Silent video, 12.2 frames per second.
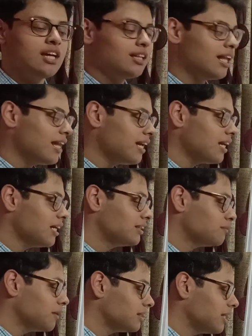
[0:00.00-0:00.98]
The link is
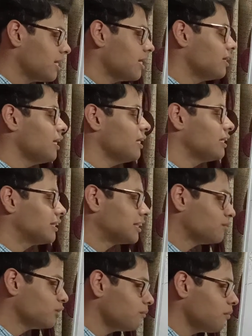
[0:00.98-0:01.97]
present in the
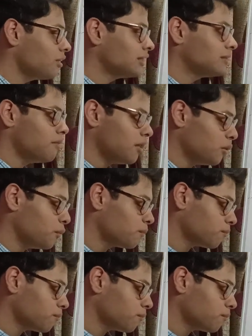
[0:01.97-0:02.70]
description box below.